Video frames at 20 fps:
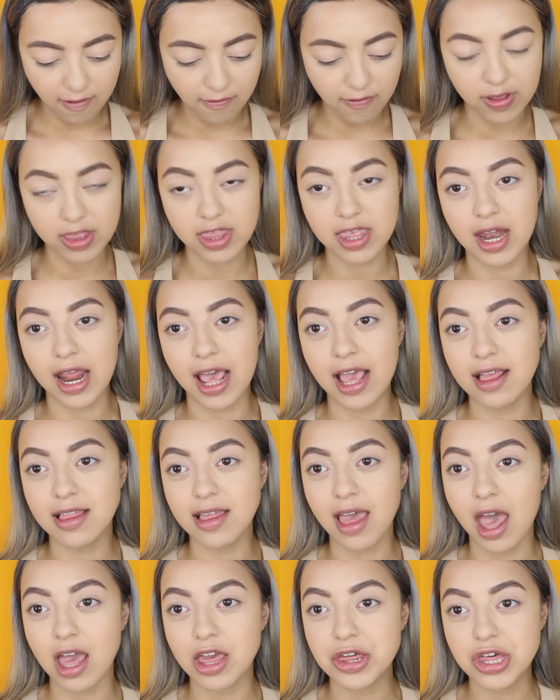For today's
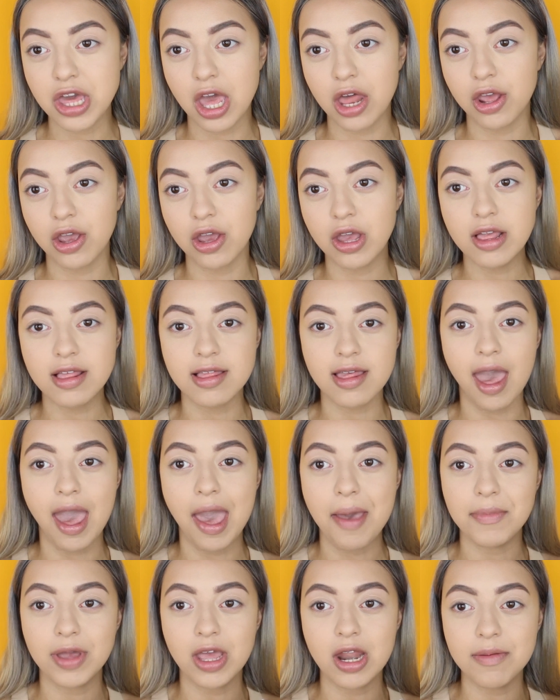eyeshadows,
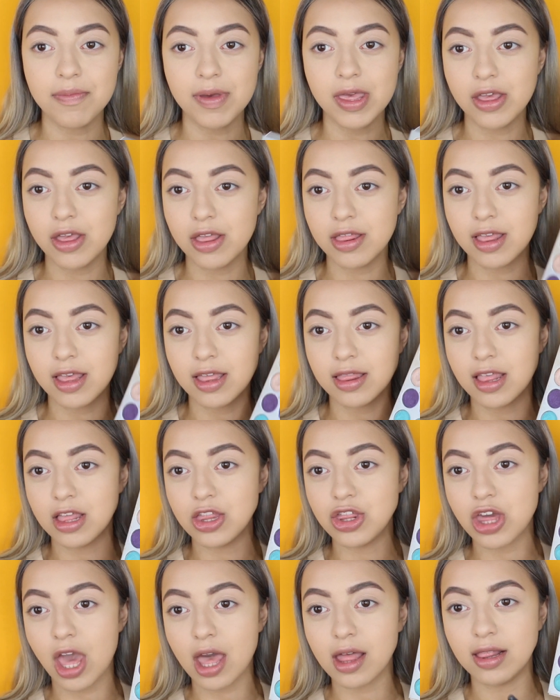I'm going to be using the
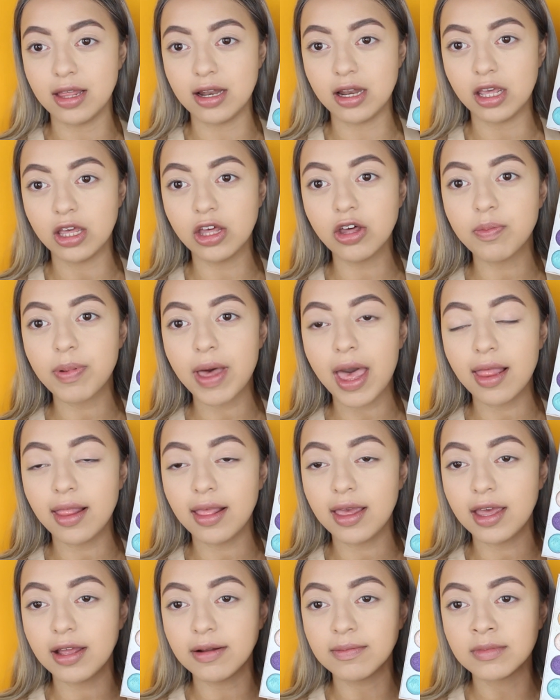Jaclyn Hill
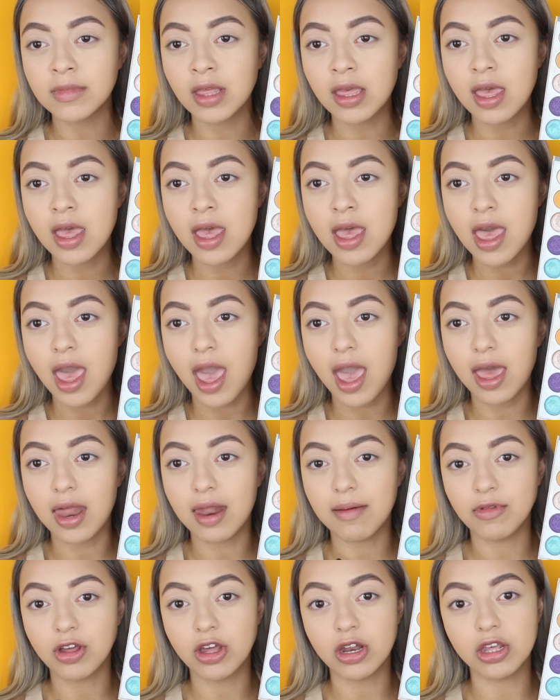palette,
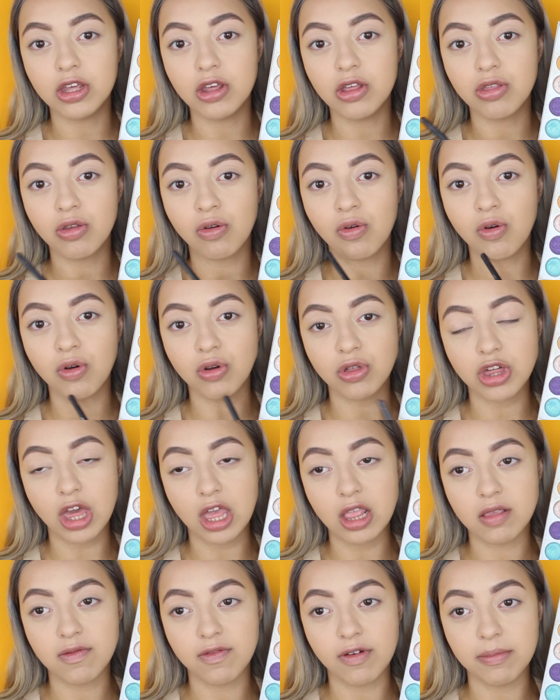and I'm going to use all
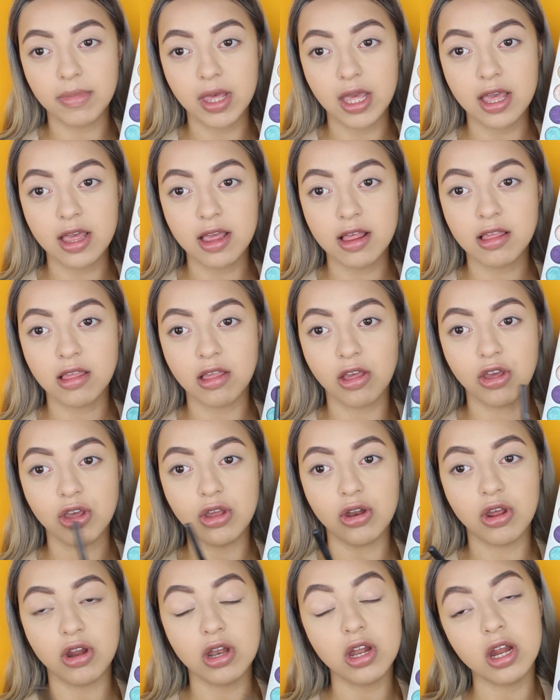shades from here, so
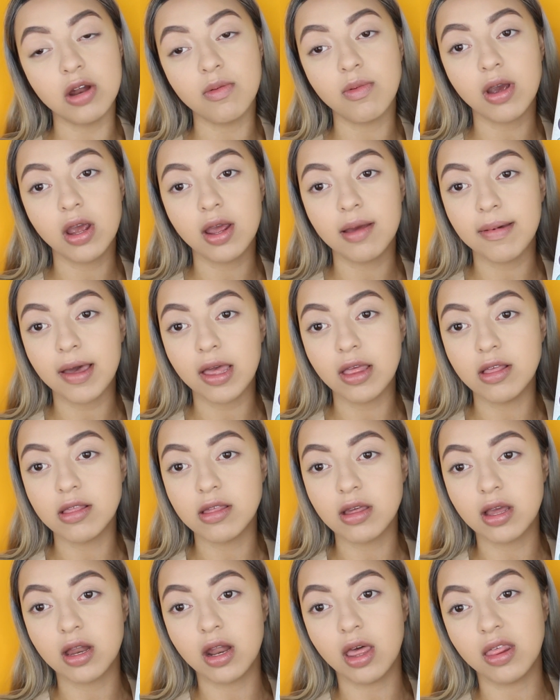you don't need to worry about
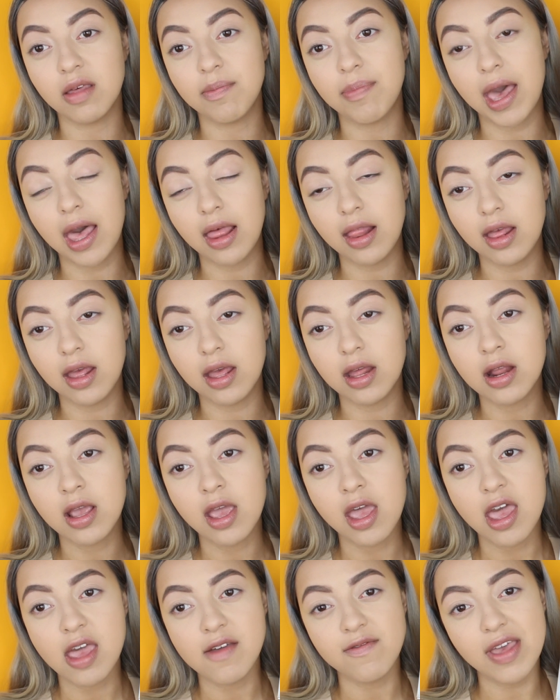using another palette.
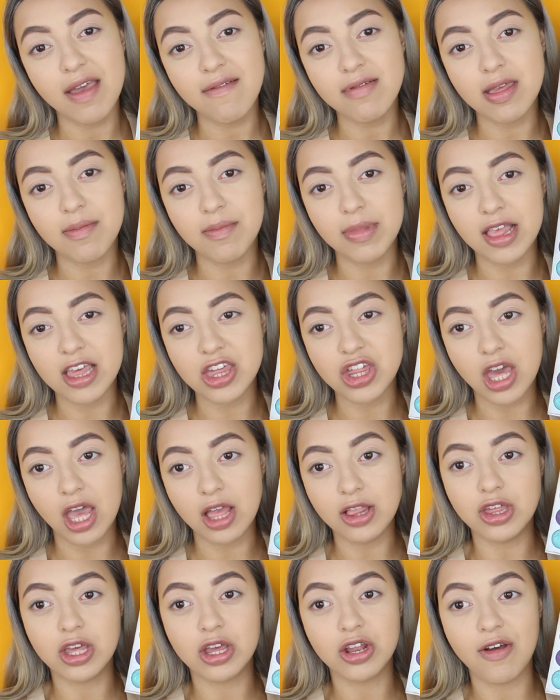If you have similar
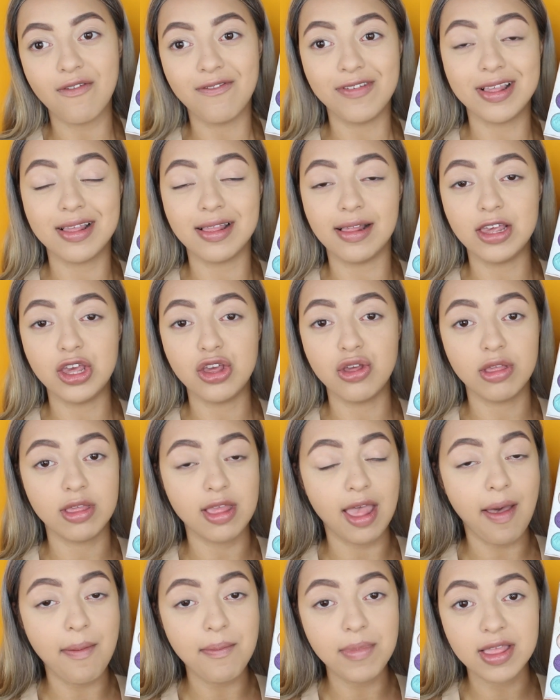shades, you can obviously use
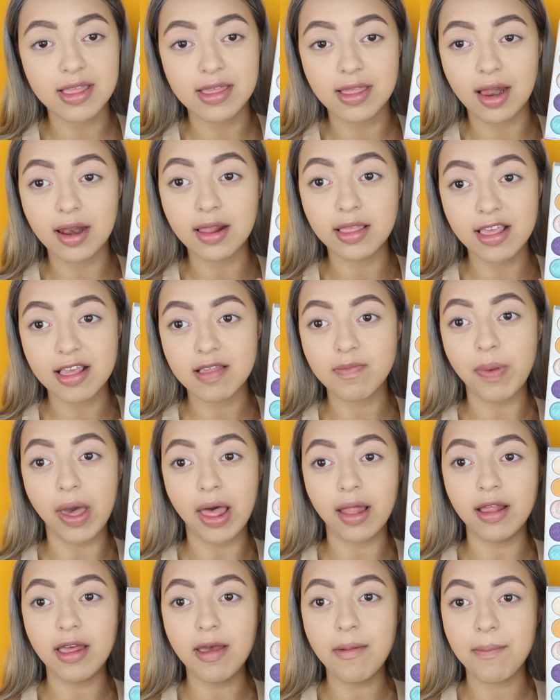them instead of this
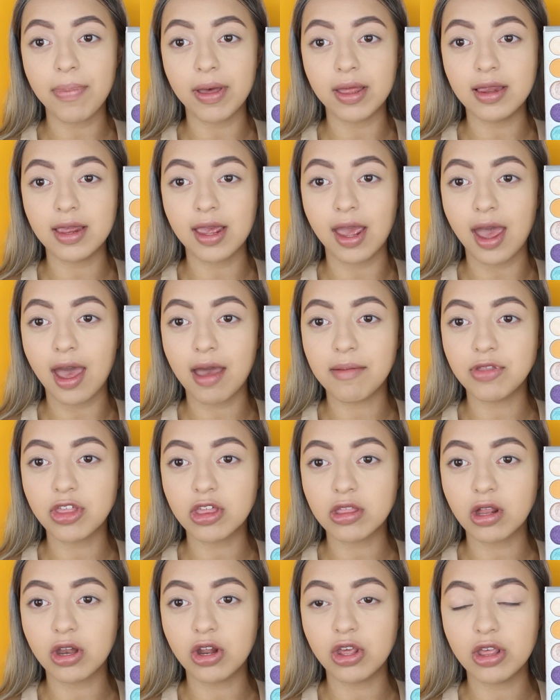palette, but yeah, I'm
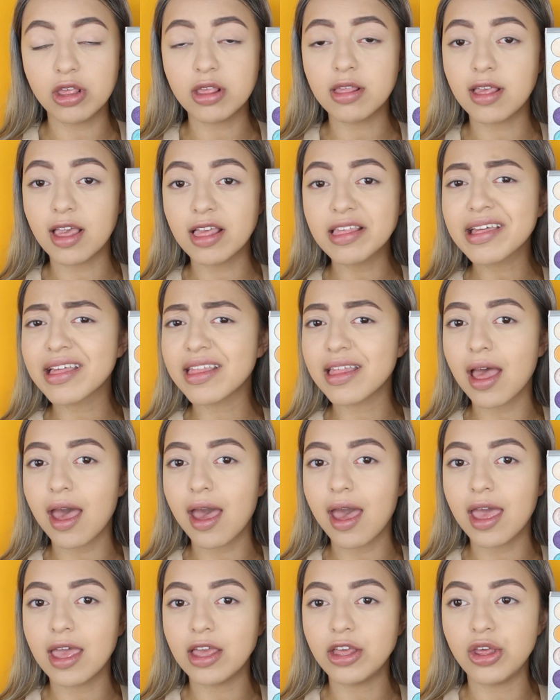just going to use this because
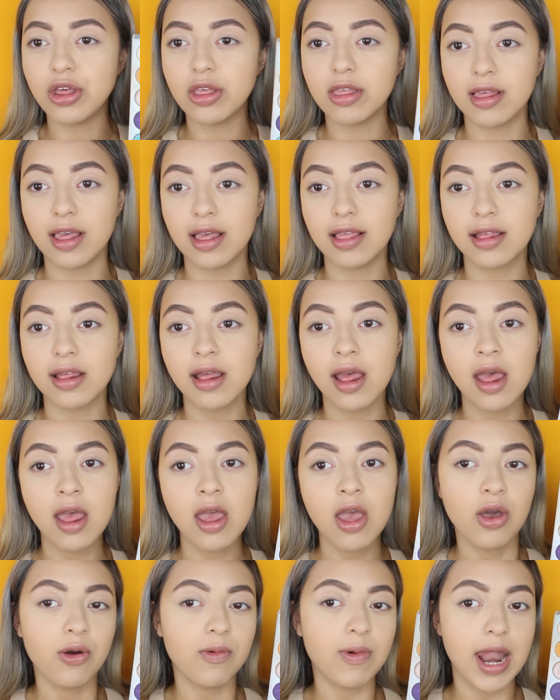I use this
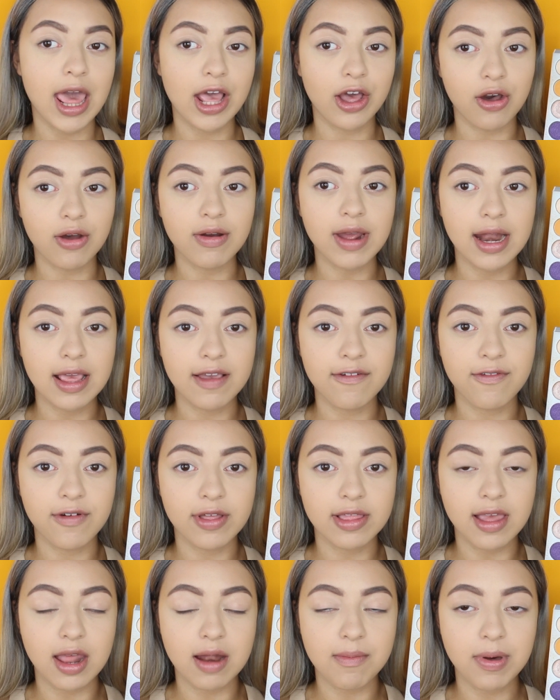when I got ready
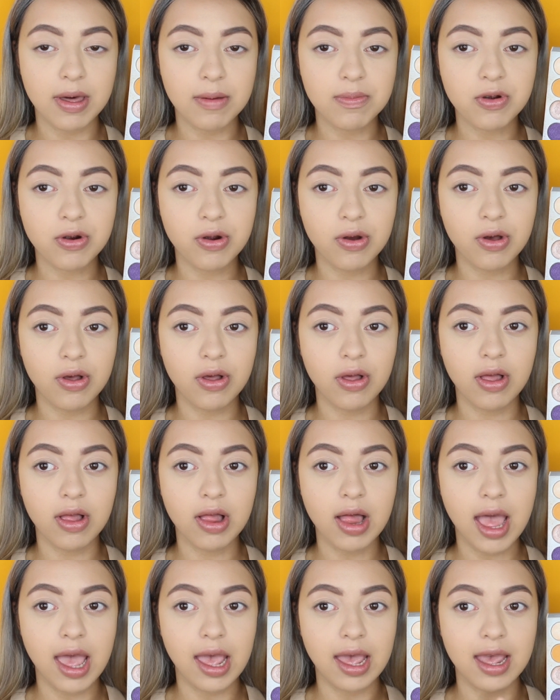for Santa Pub
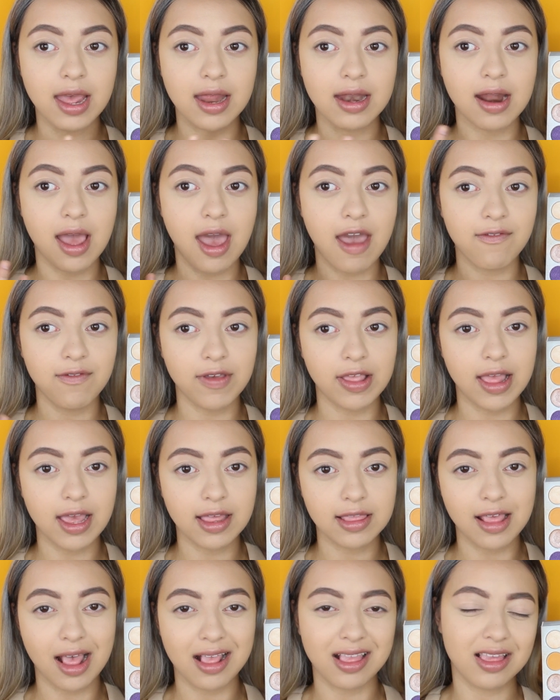Crawl, and I feel
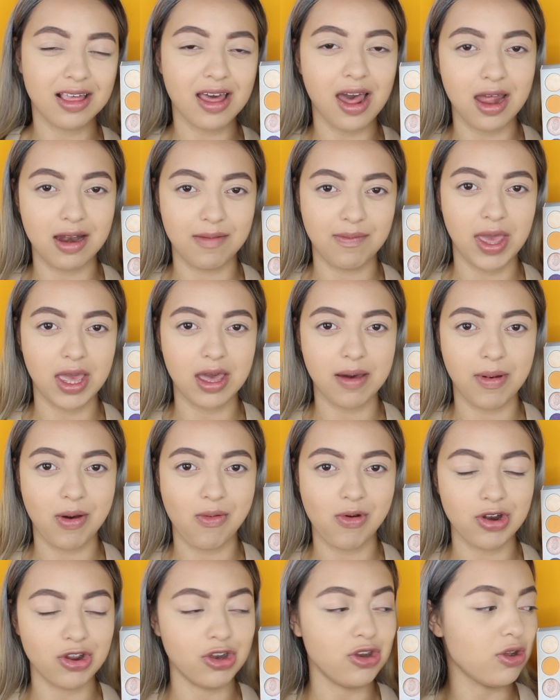like that's the kind of makeup I
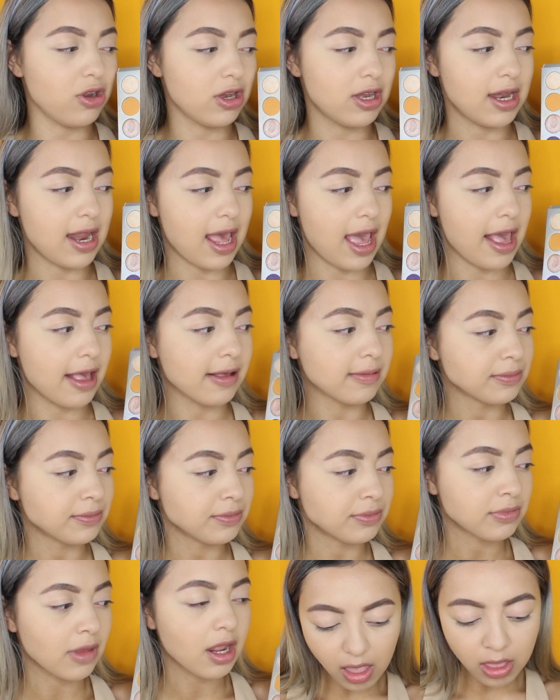want to do today.
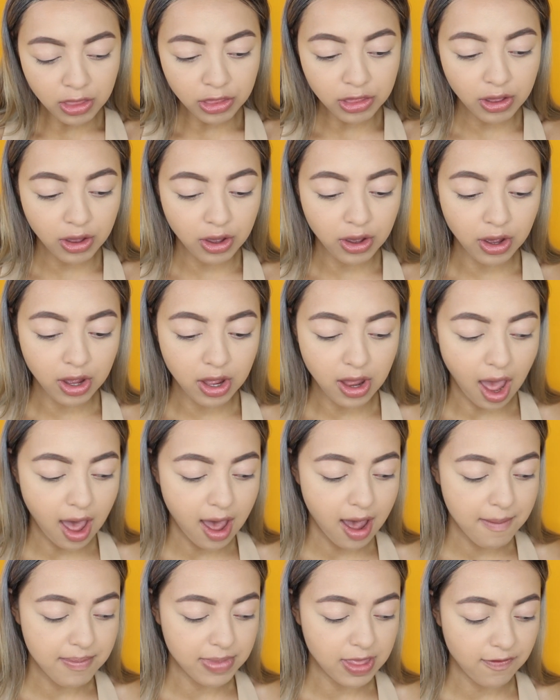So
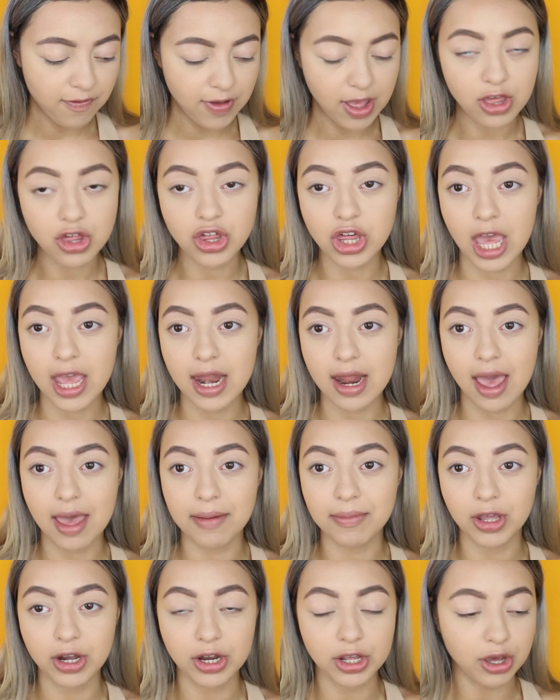the first shade
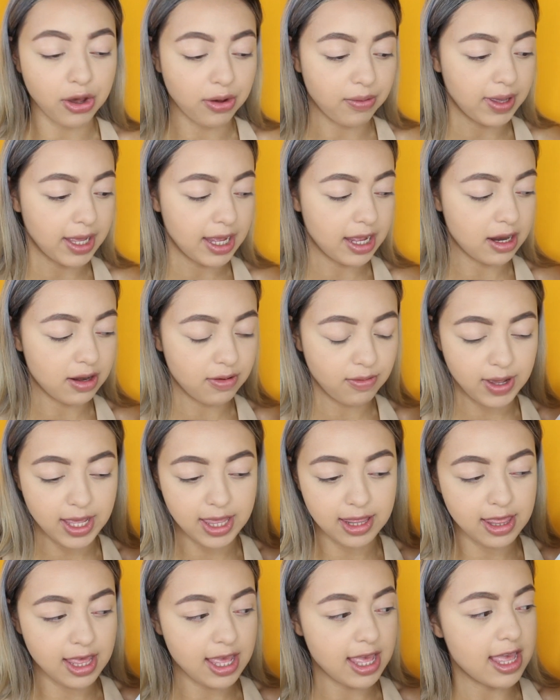I'm going to go in
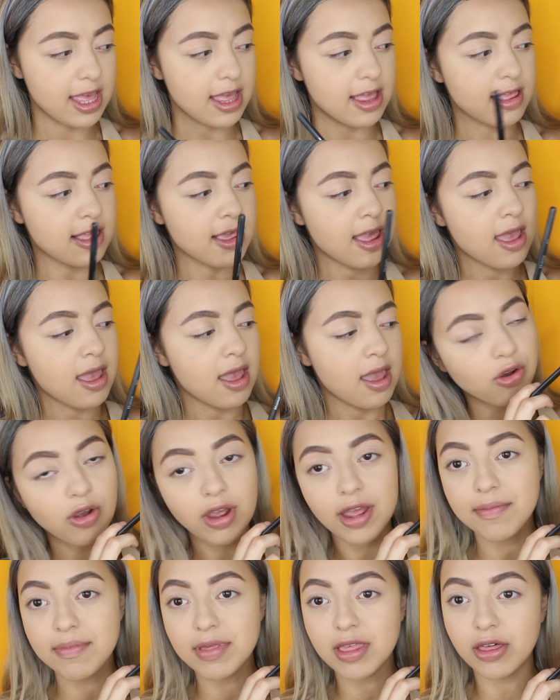with is
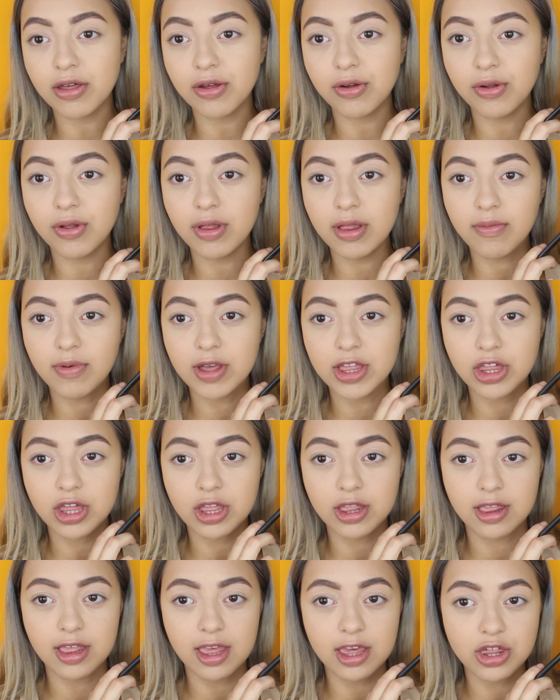Creamsicle, which
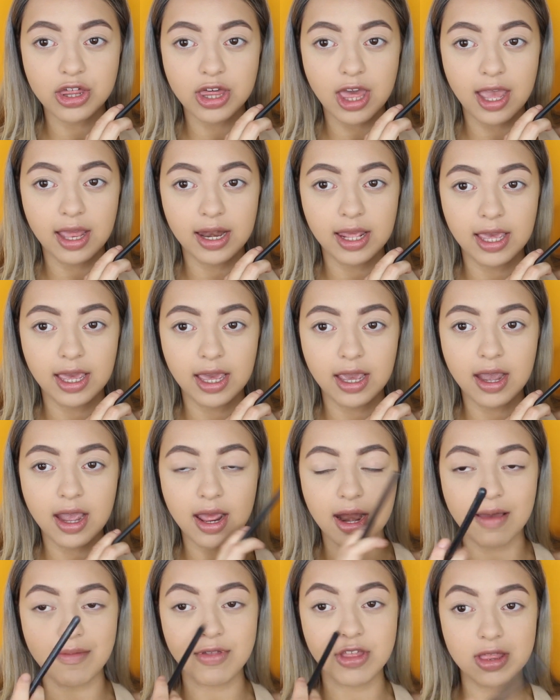is this shade here,
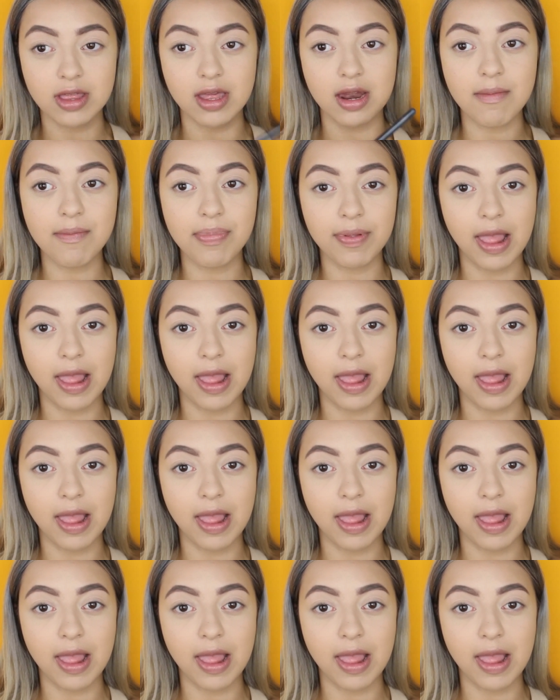and I'm just going to